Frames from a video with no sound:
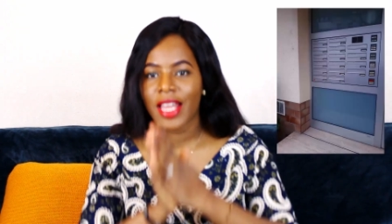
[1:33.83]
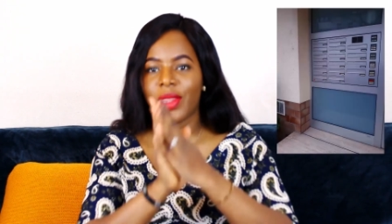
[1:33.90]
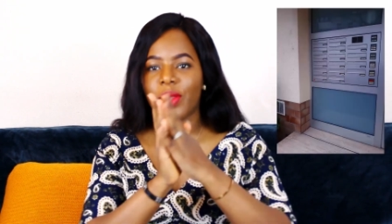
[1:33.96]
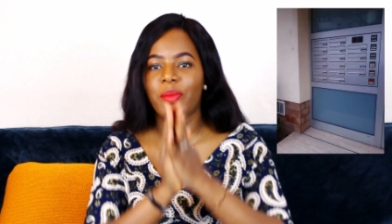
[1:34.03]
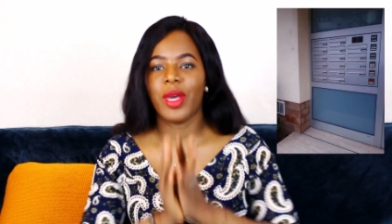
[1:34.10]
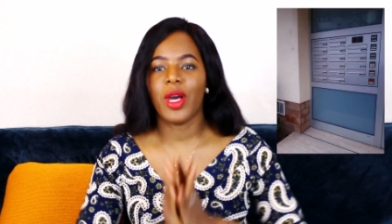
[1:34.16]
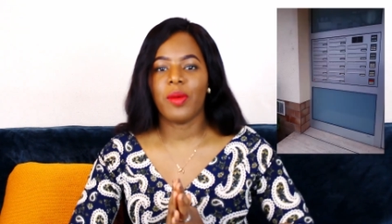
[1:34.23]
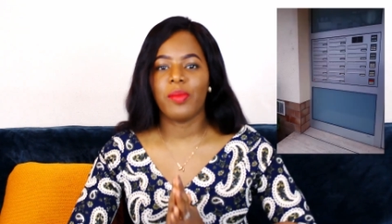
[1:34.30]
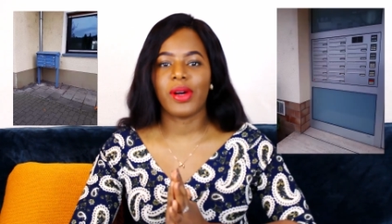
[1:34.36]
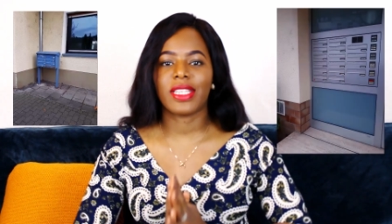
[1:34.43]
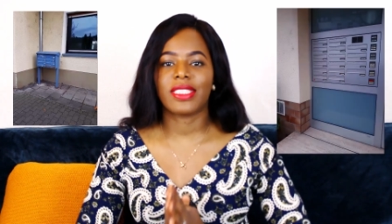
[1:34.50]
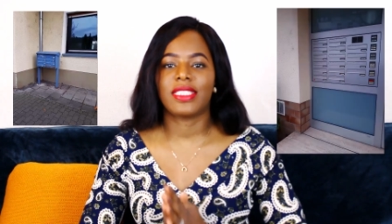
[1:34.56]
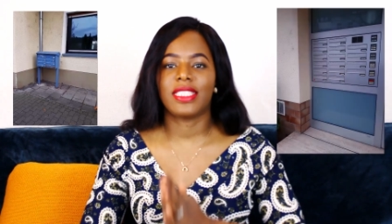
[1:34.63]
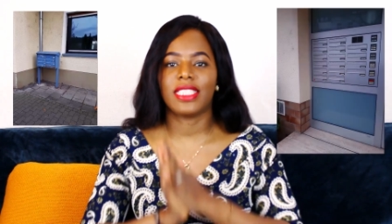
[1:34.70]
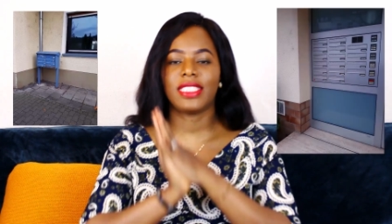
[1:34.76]
The
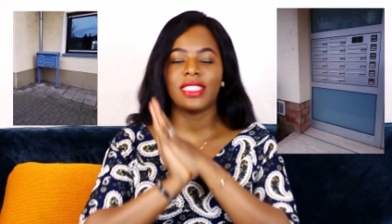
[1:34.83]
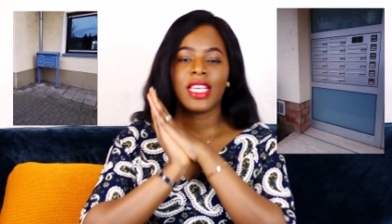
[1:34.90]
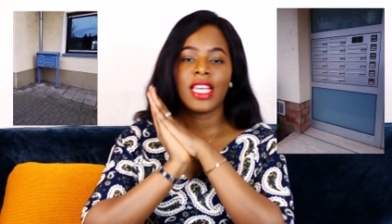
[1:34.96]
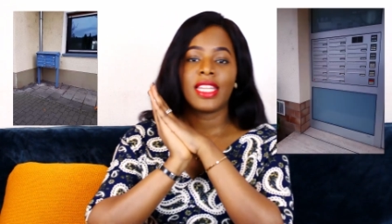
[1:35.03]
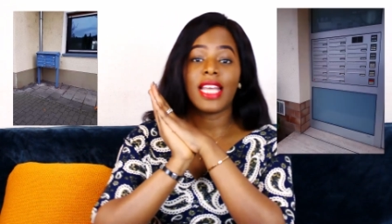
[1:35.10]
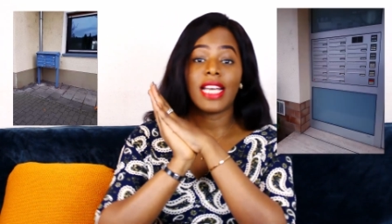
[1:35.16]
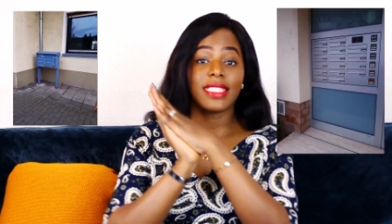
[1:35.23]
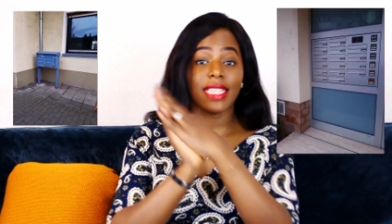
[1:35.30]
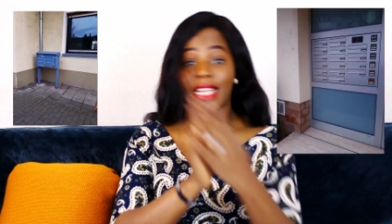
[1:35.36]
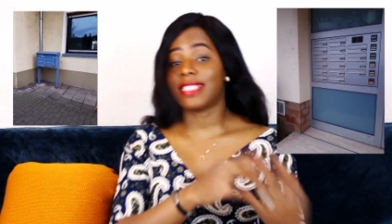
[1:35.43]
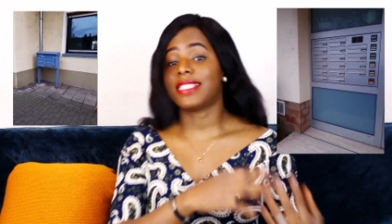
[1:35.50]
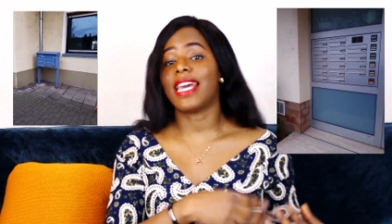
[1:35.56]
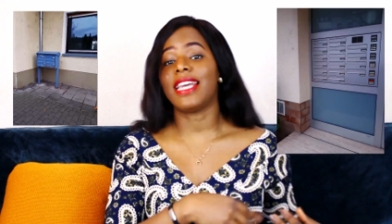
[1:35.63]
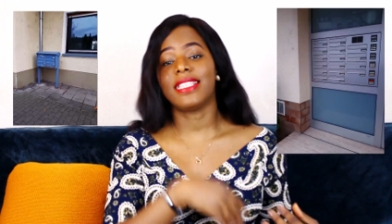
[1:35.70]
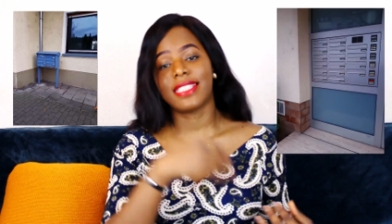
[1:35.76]
mailboxes that's
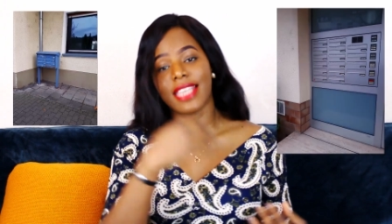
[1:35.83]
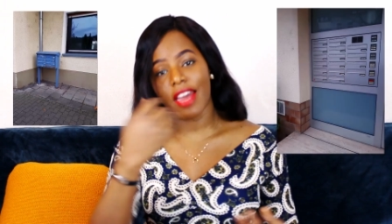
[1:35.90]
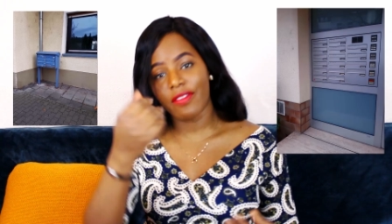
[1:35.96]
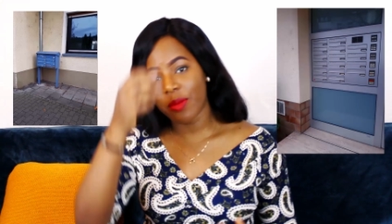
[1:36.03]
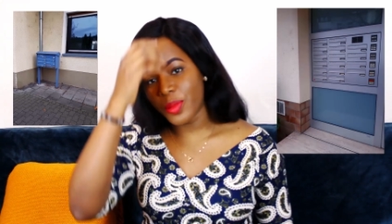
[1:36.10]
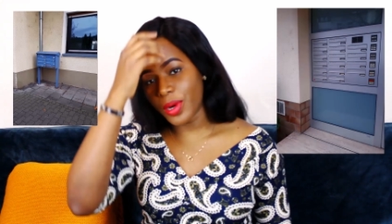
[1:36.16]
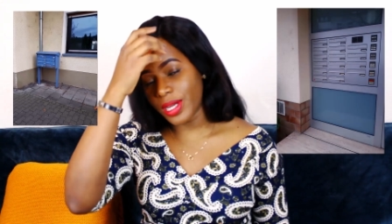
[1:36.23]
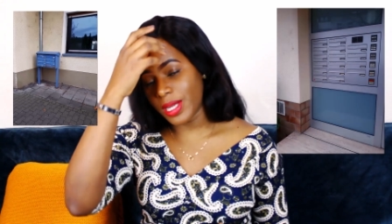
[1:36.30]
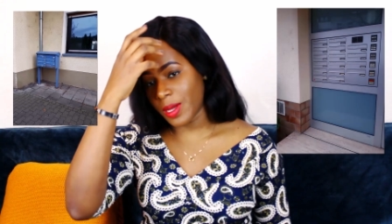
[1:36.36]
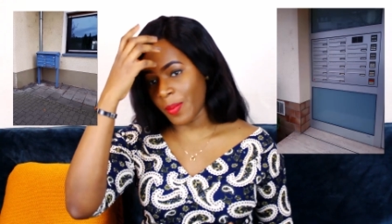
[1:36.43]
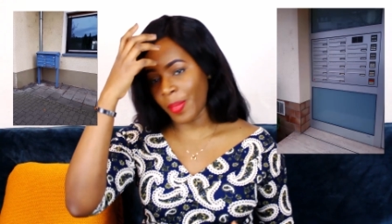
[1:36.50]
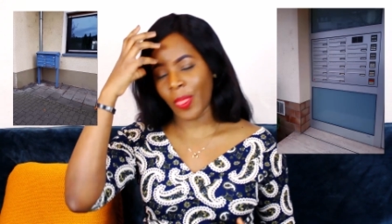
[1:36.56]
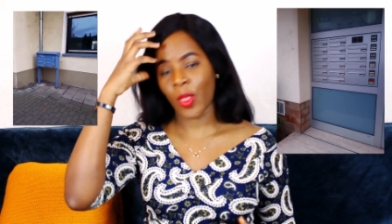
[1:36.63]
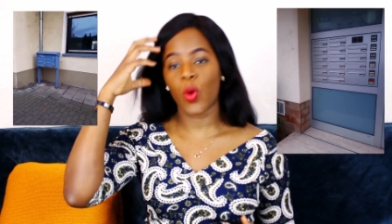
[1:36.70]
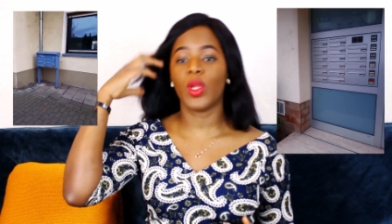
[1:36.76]
assigned to everybody
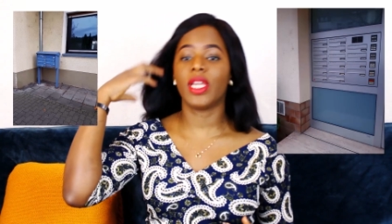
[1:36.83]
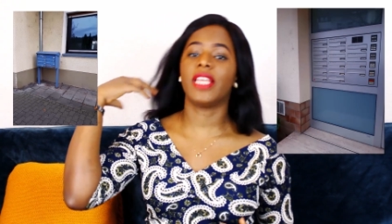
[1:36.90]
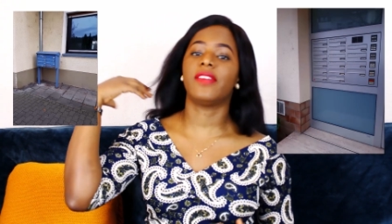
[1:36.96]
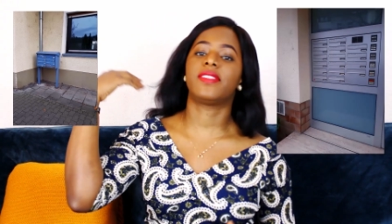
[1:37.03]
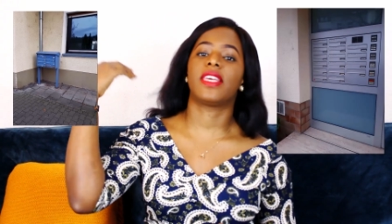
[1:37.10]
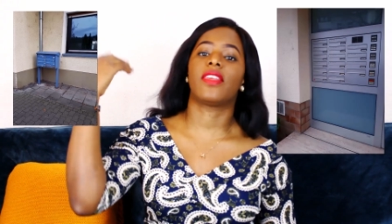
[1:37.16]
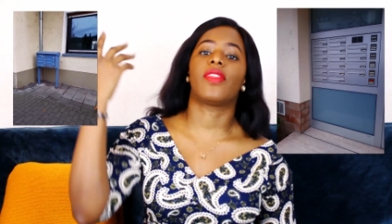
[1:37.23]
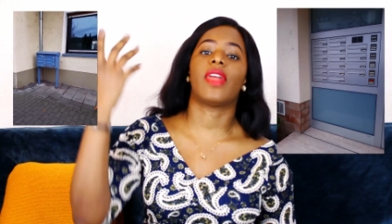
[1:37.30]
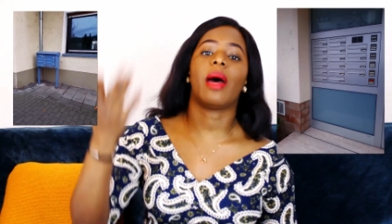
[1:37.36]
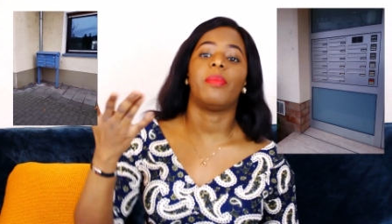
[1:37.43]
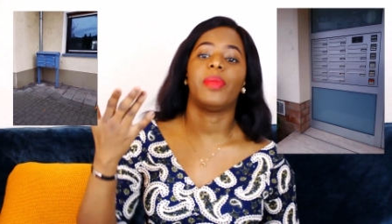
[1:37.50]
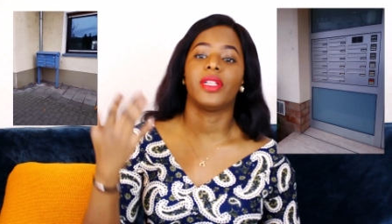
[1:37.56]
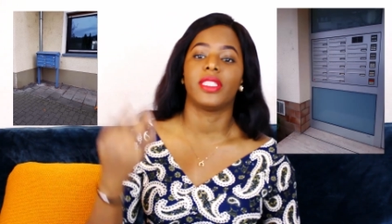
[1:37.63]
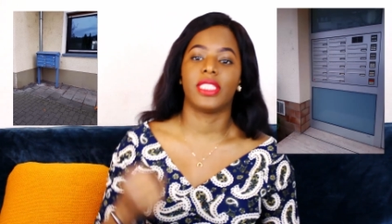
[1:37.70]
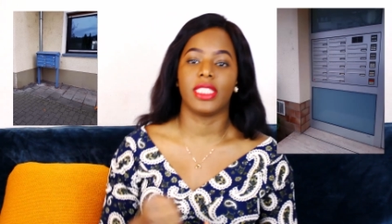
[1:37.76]
who lives in that
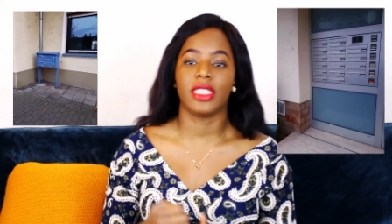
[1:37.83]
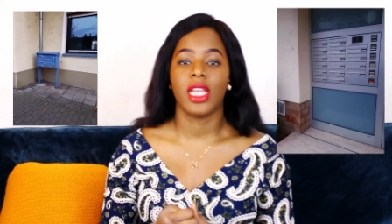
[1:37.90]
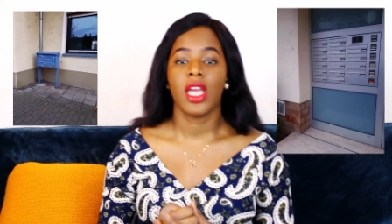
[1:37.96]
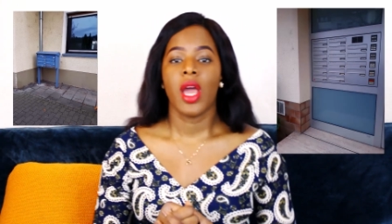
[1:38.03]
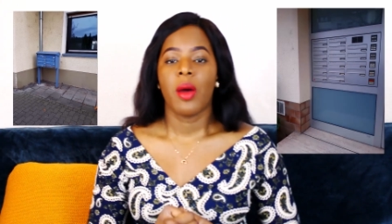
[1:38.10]
building.